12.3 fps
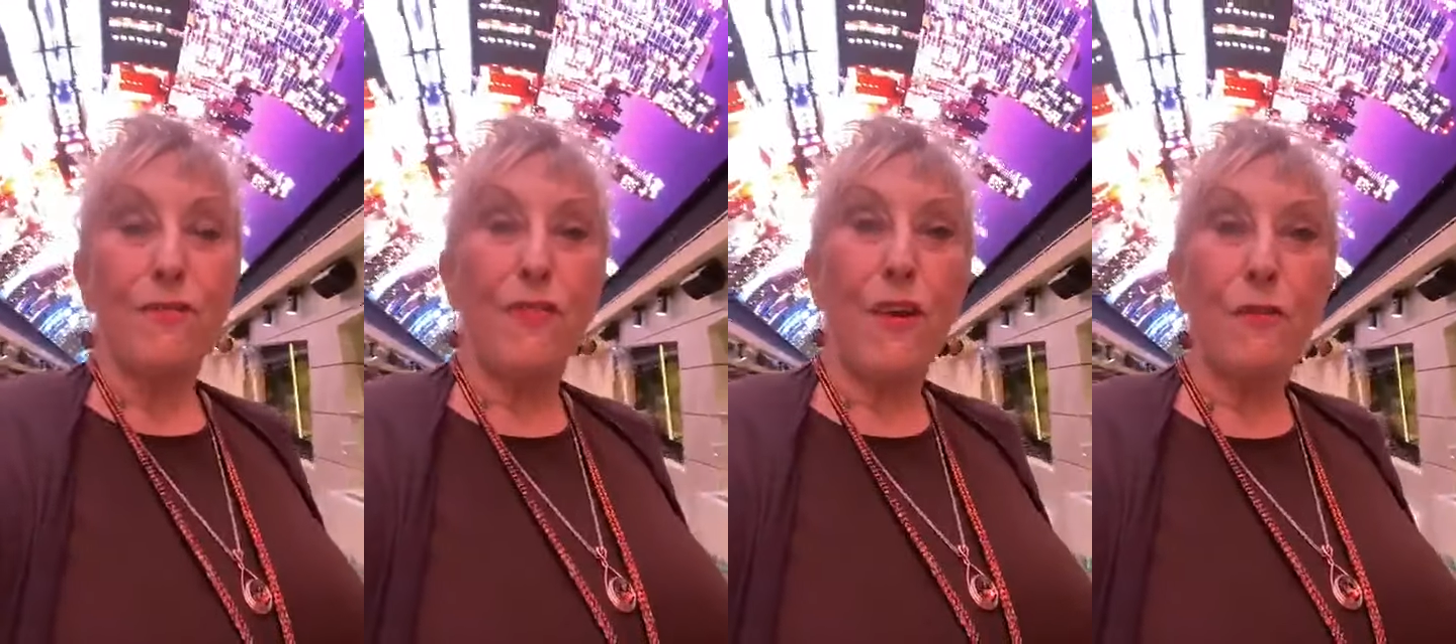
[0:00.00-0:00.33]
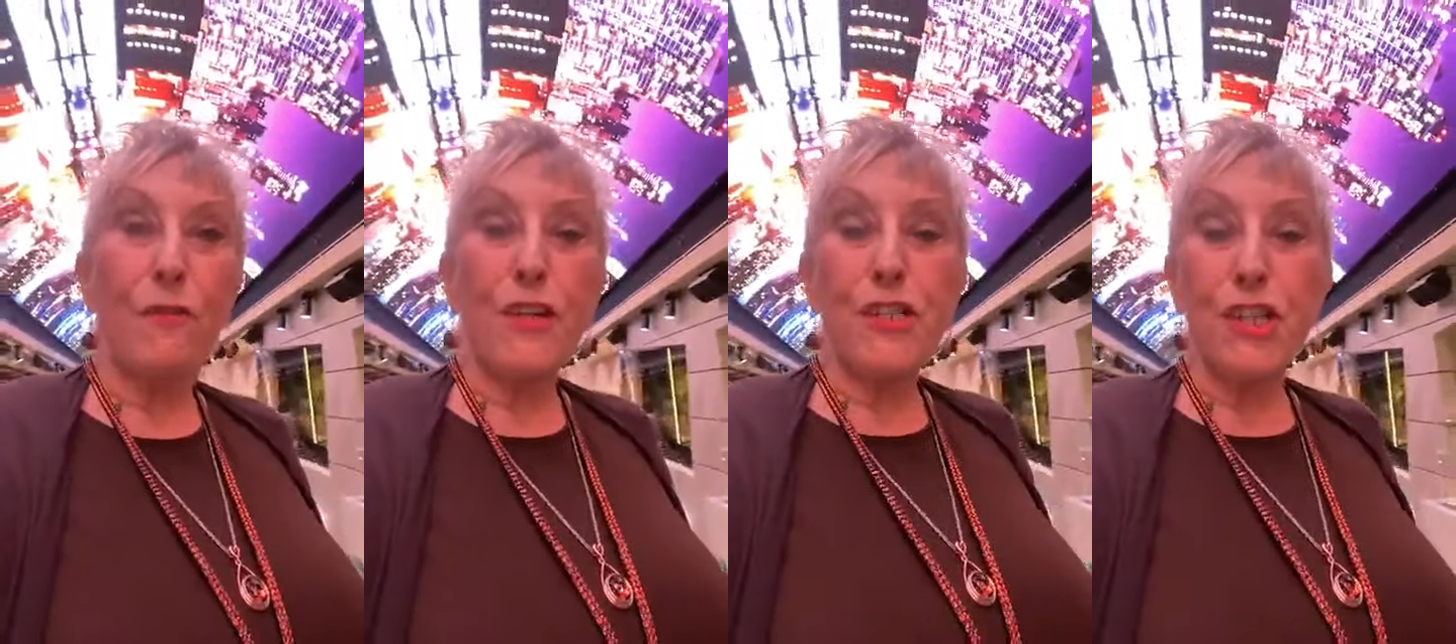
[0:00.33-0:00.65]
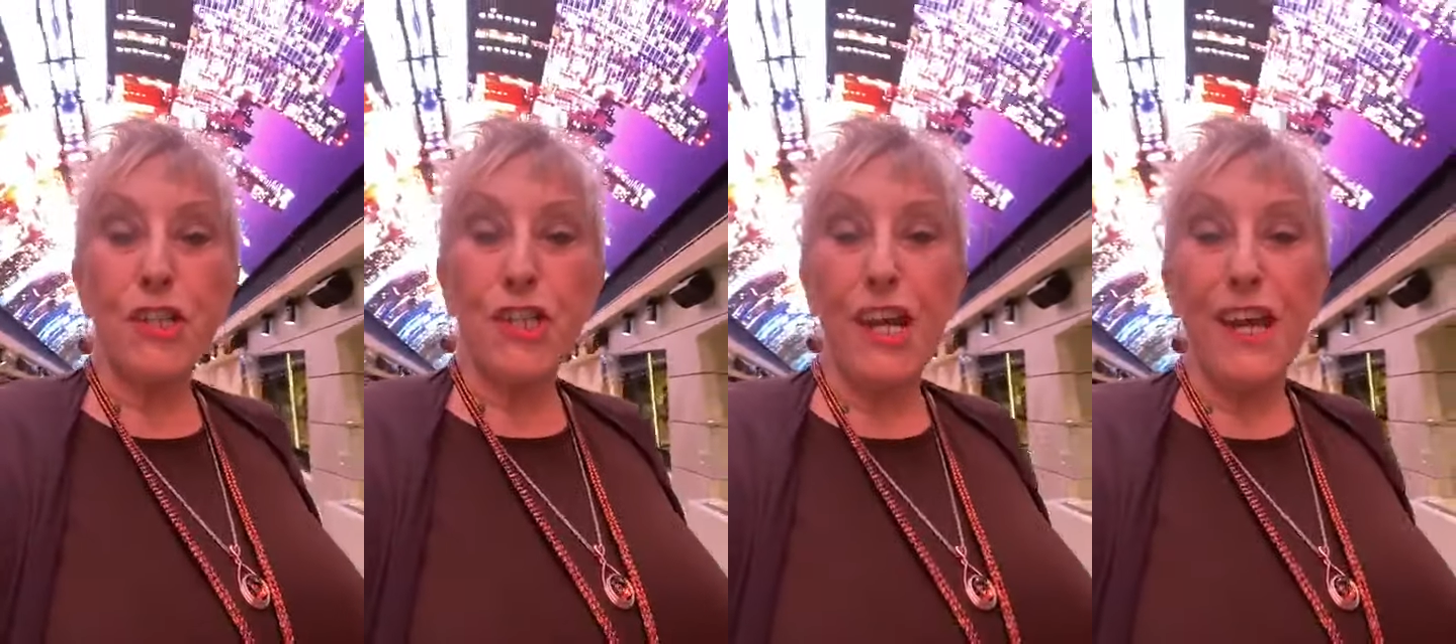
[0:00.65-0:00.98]
Feel free to
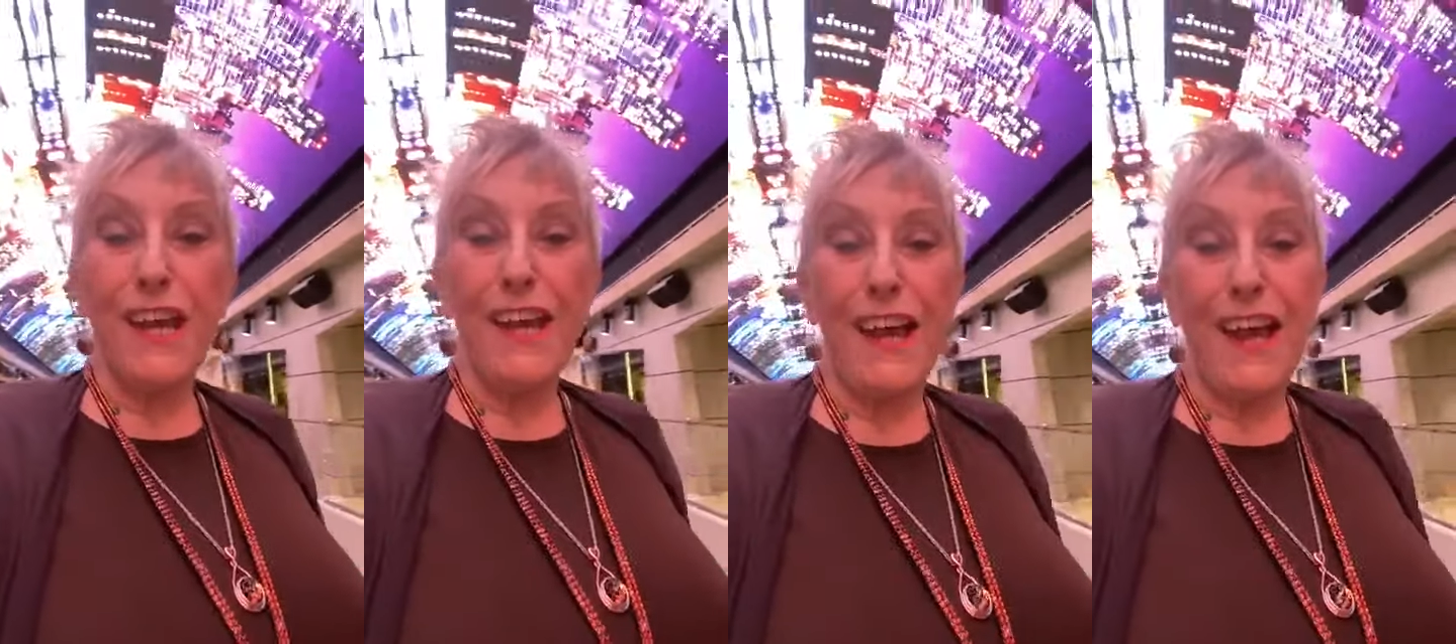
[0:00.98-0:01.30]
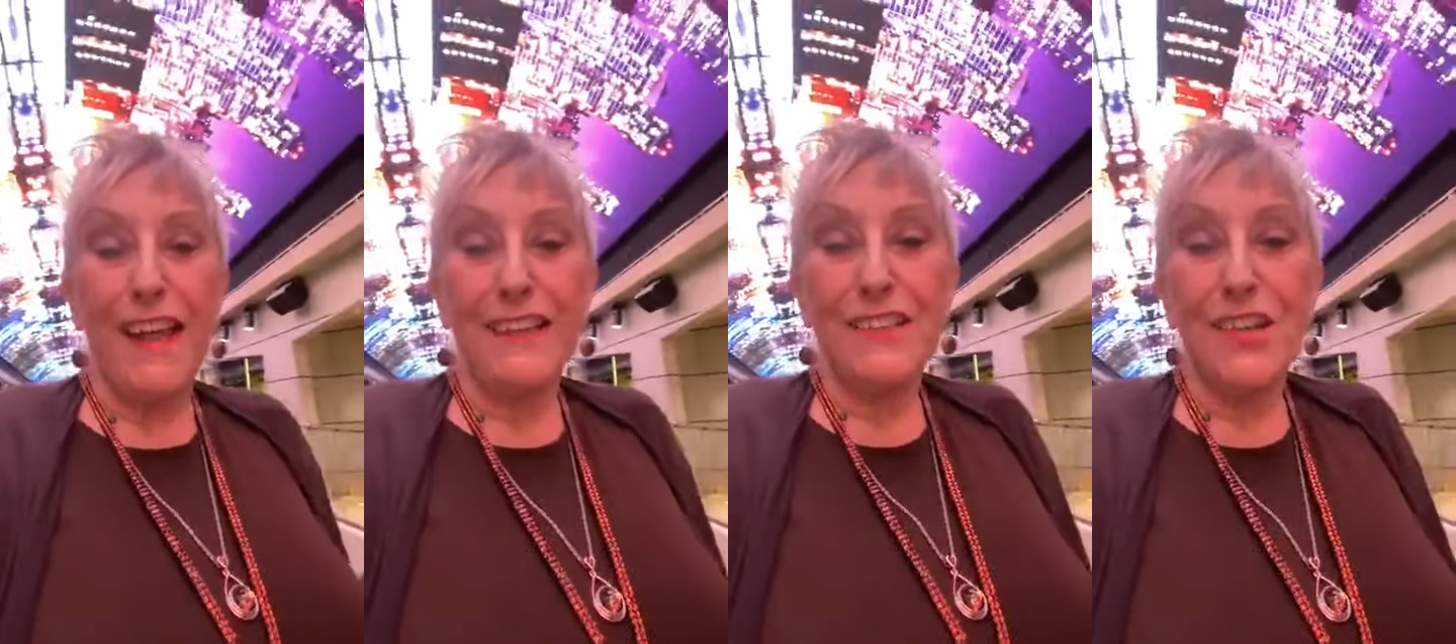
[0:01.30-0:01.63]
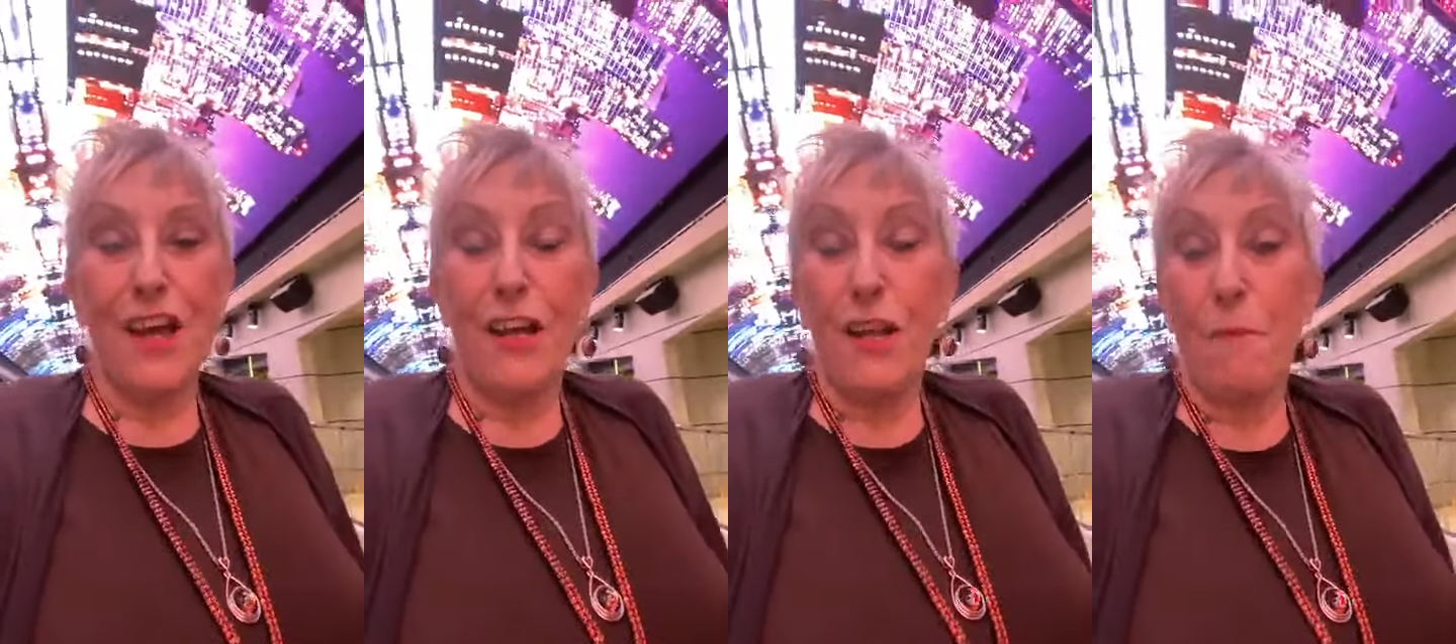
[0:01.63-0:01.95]
share, and
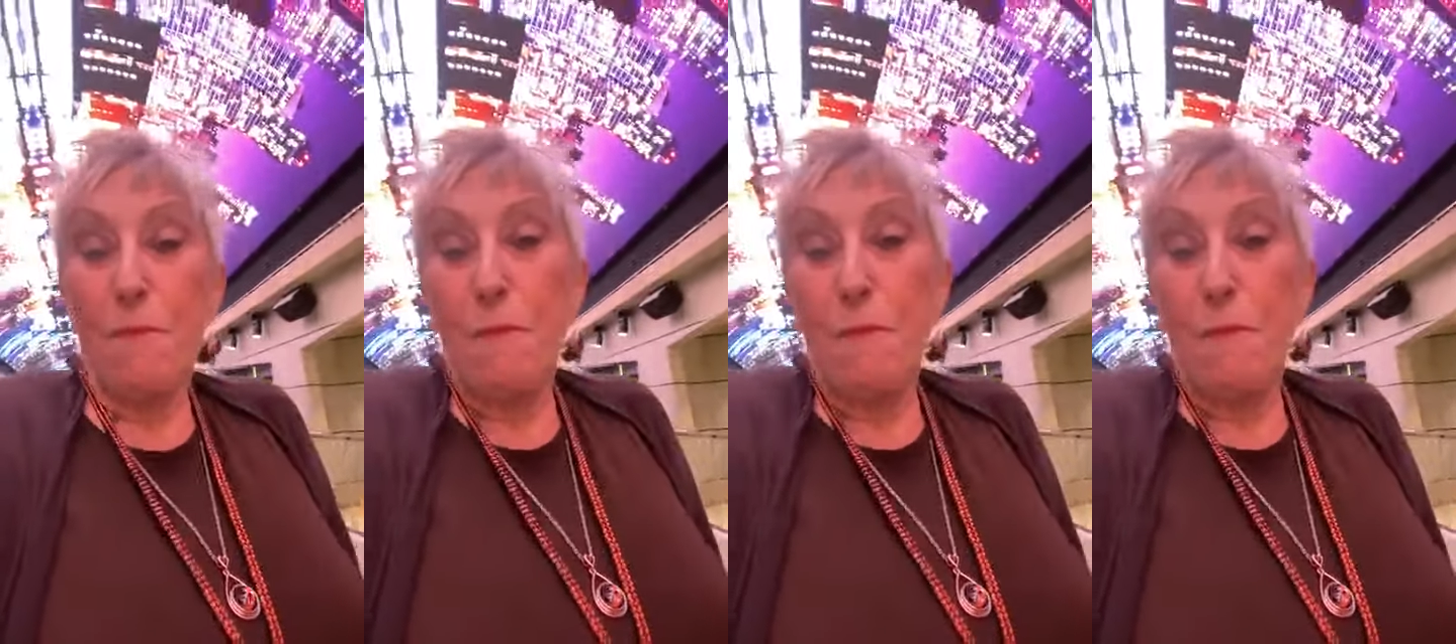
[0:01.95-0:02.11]
I'll